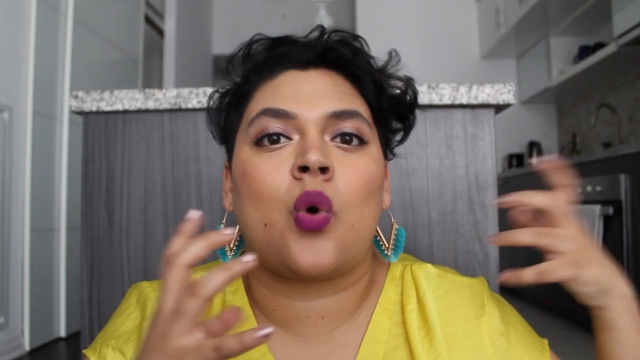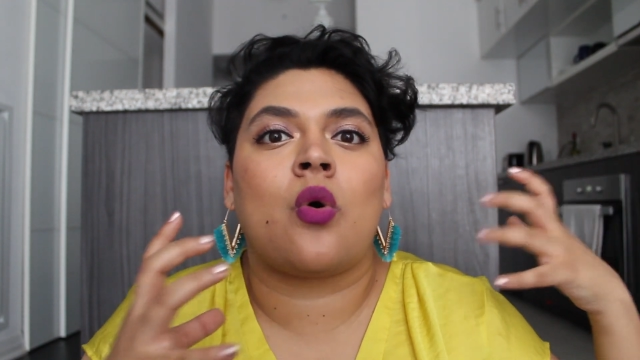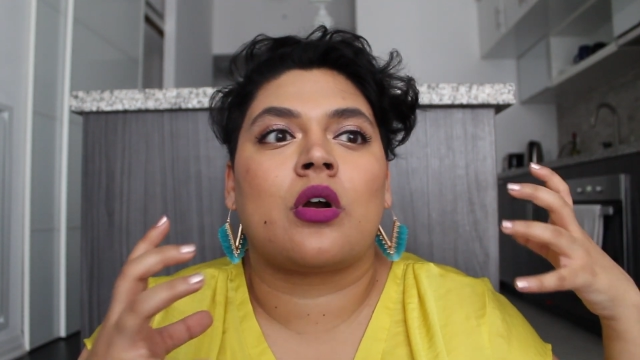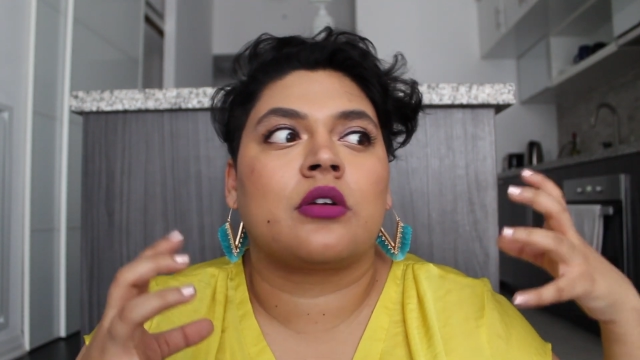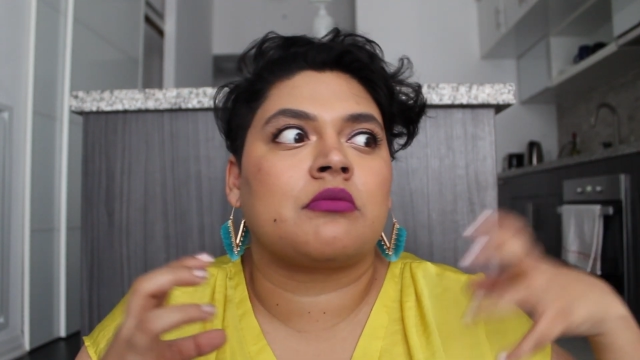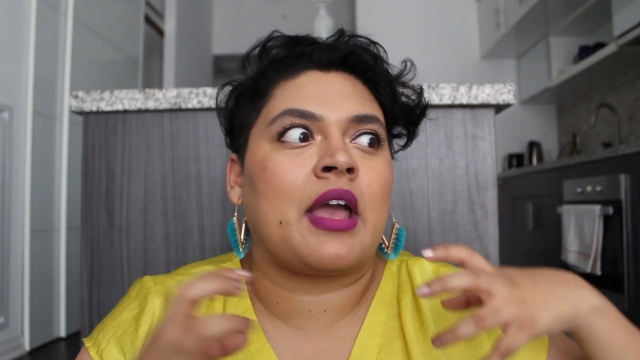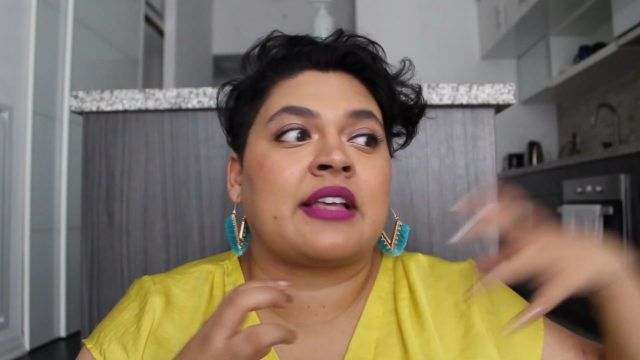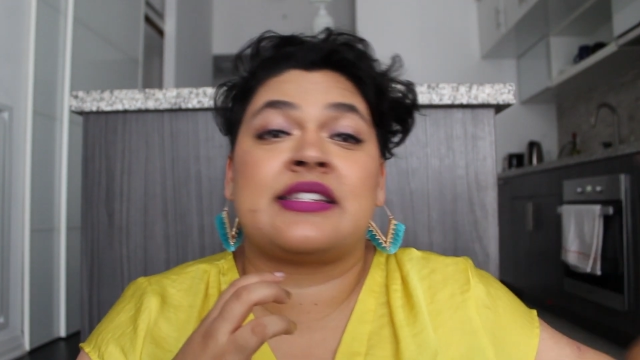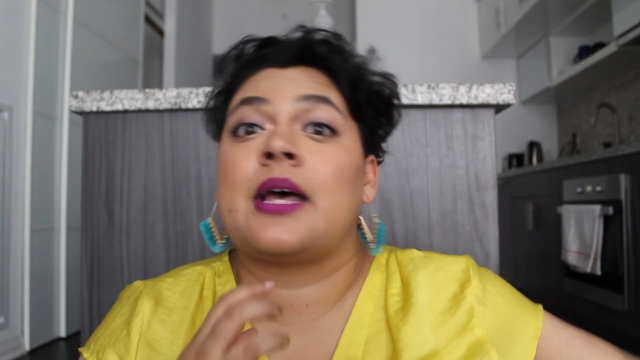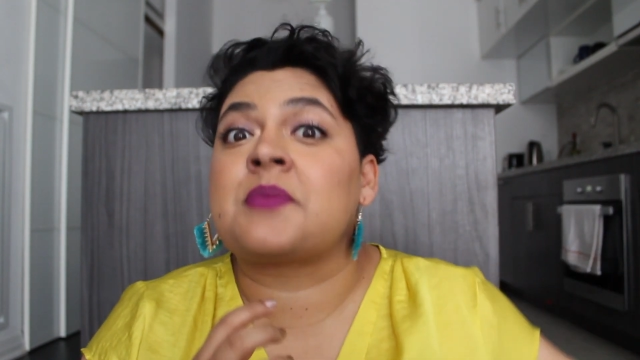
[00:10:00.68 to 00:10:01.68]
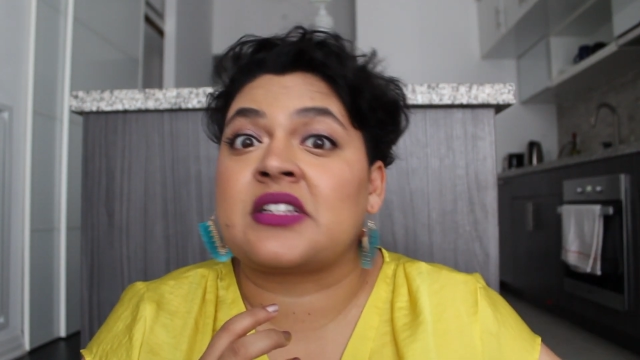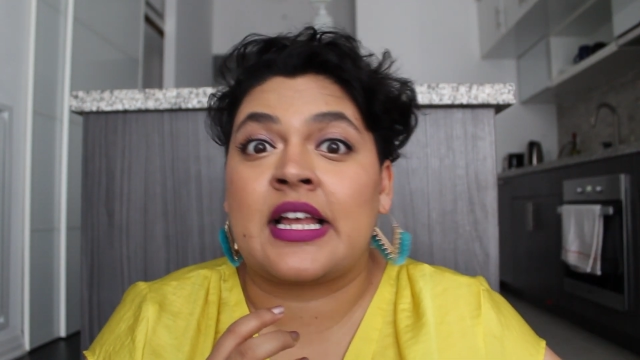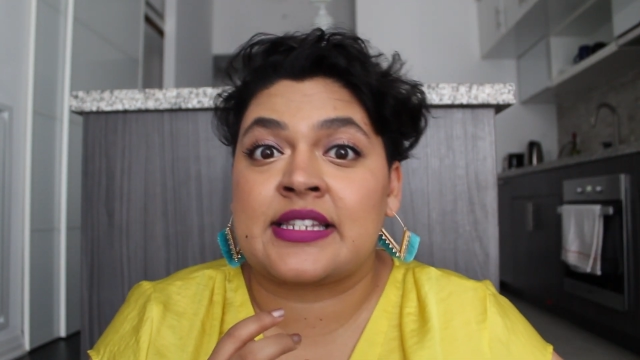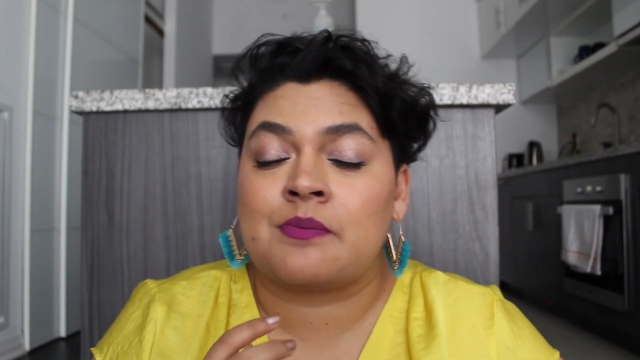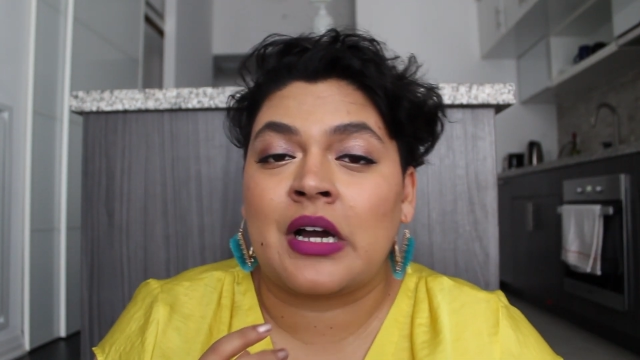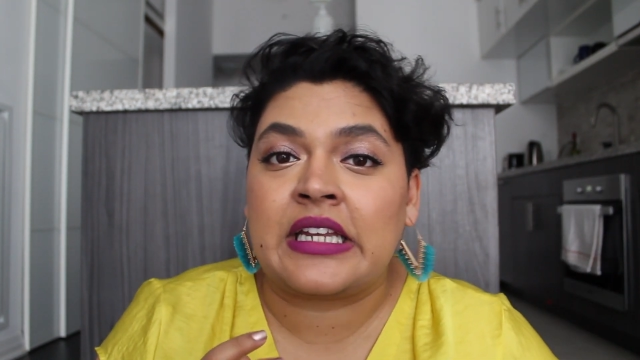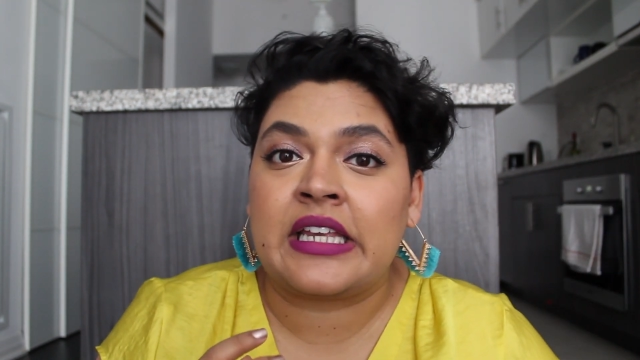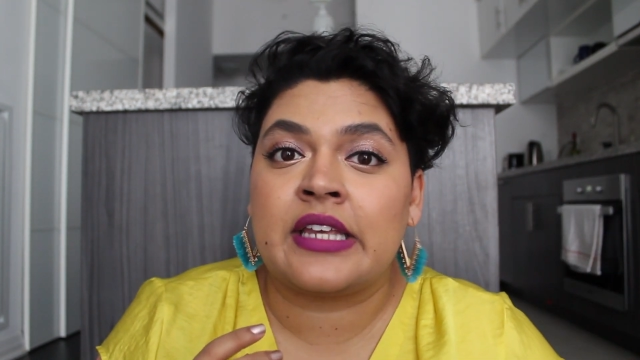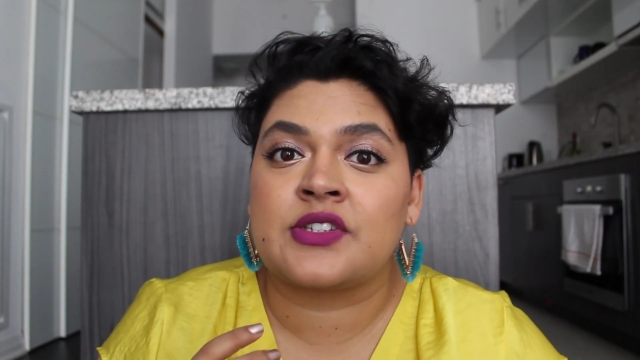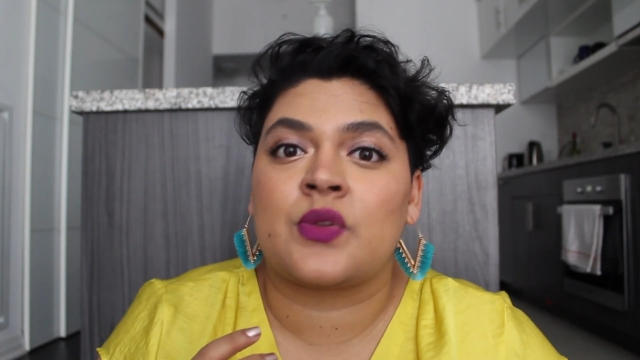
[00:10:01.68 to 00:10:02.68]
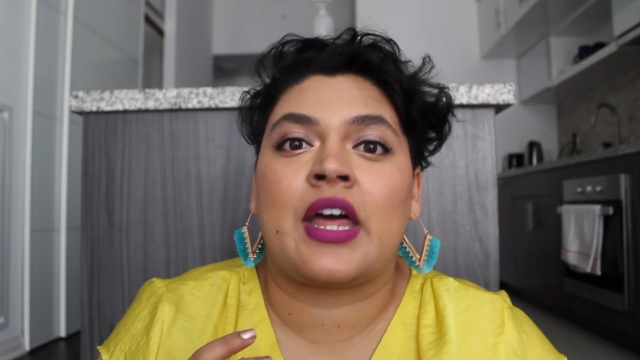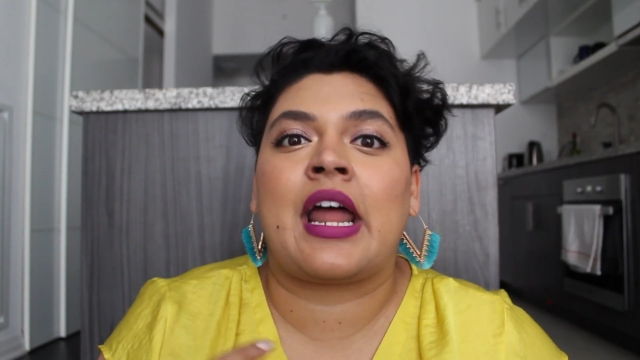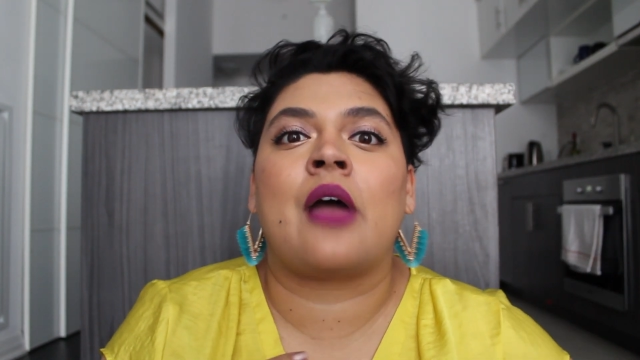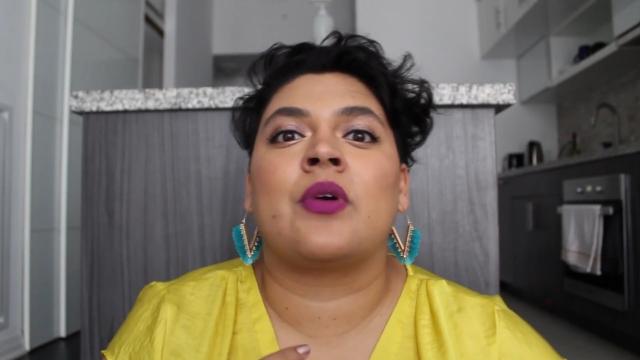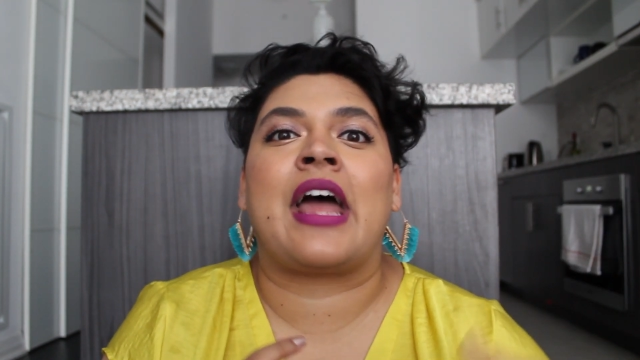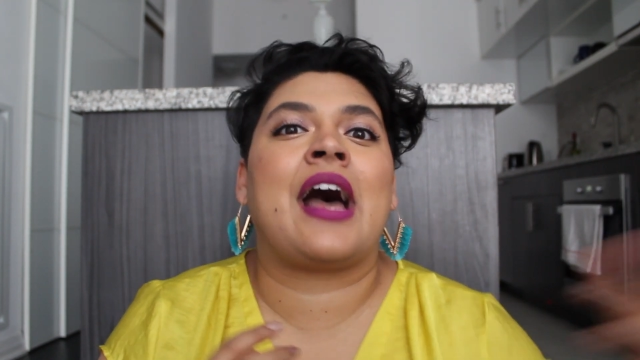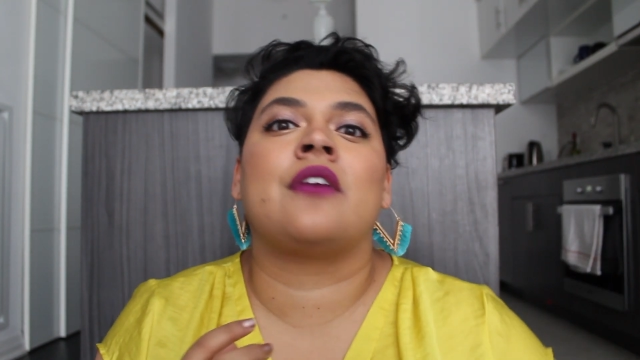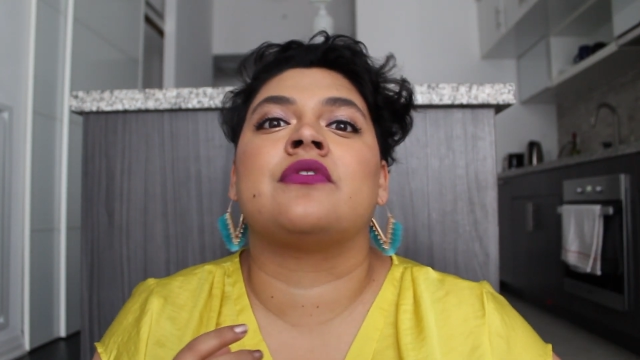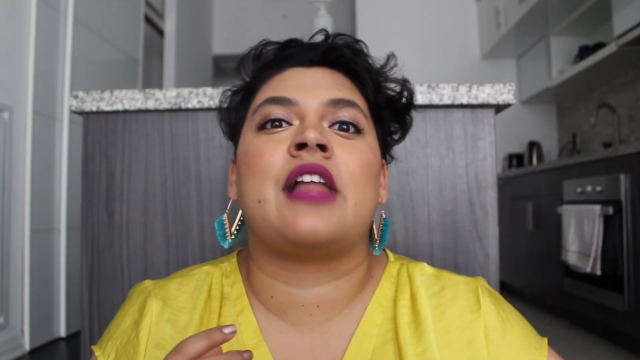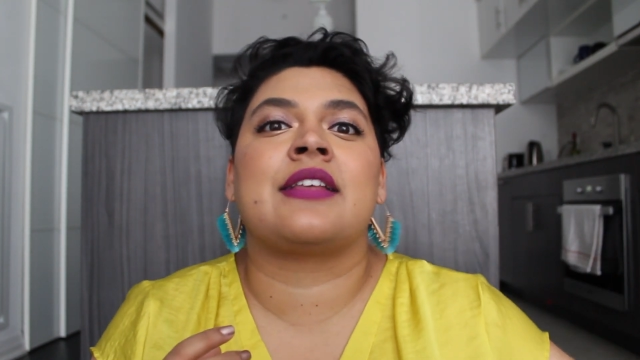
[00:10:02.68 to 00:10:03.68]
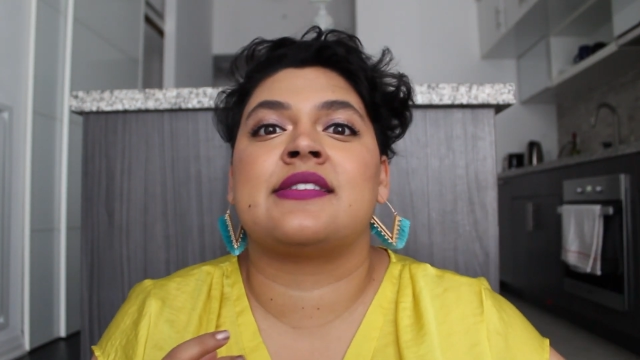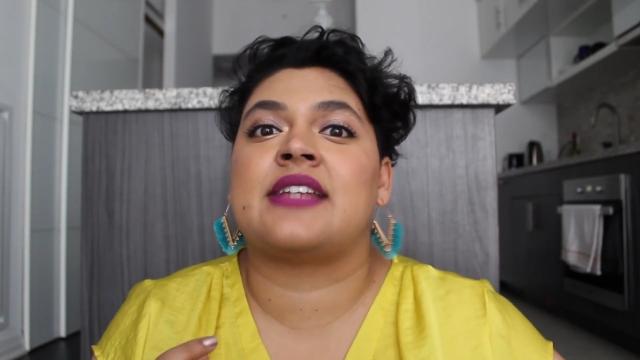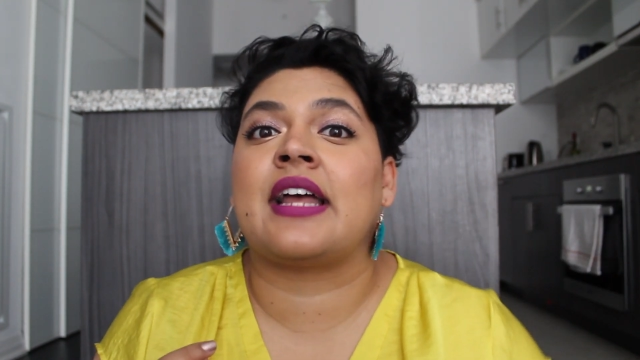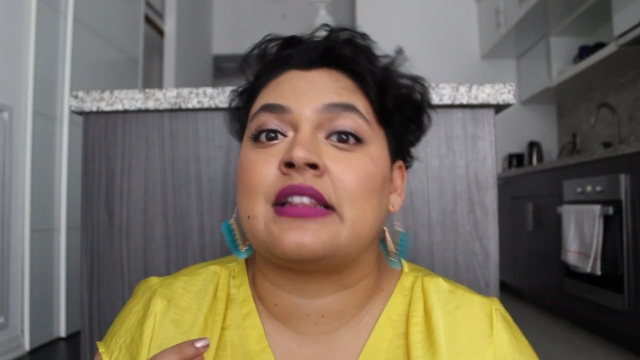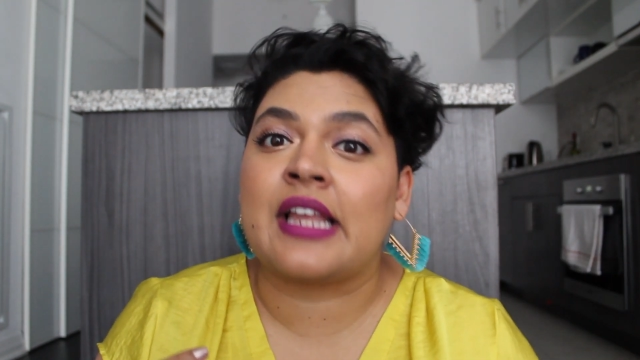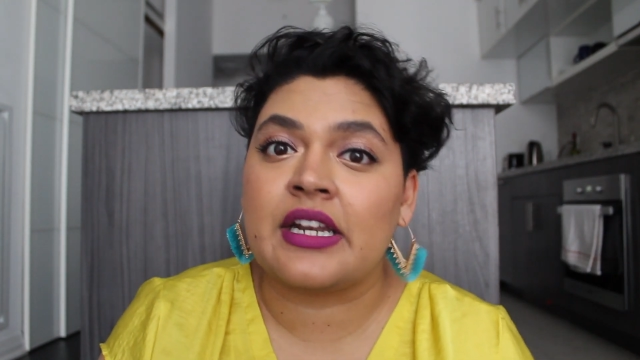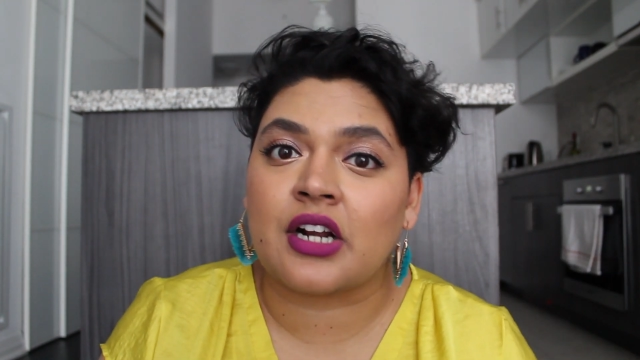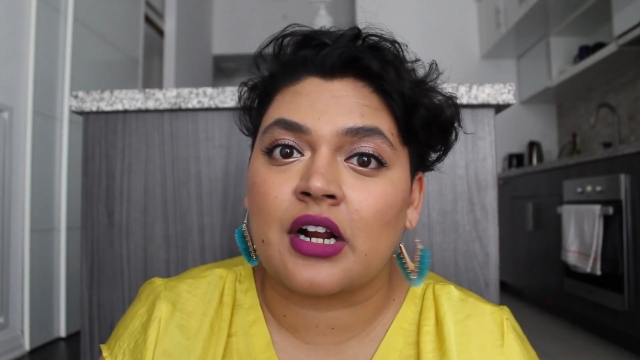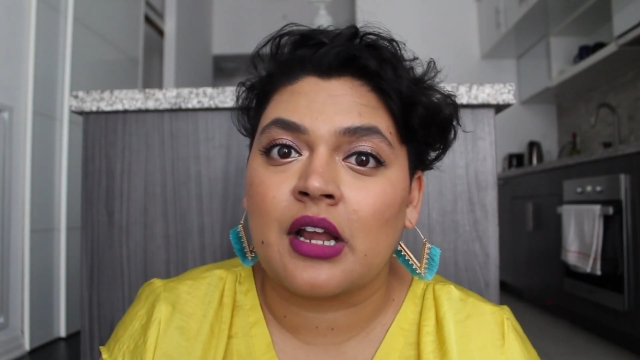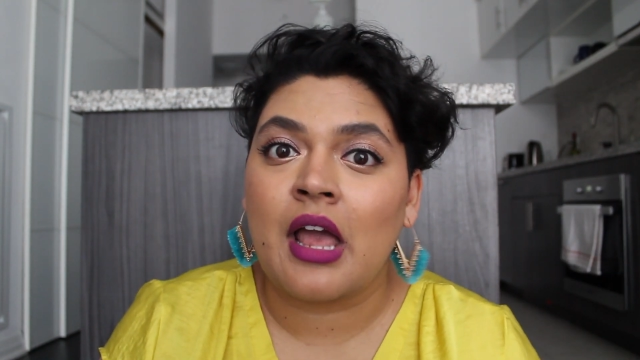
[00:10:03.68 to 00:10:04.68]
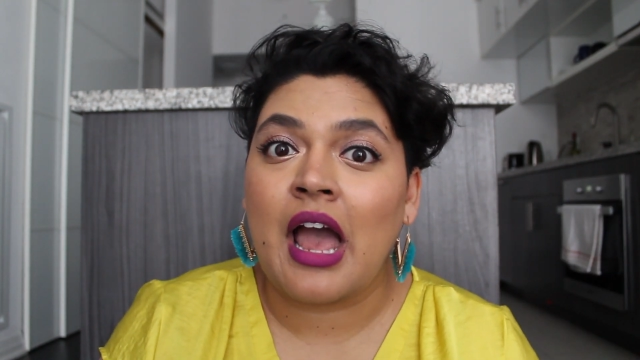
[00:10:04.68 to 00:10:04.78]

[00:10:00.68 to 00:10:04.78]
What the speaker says: or accept less money so that I would have less debt later.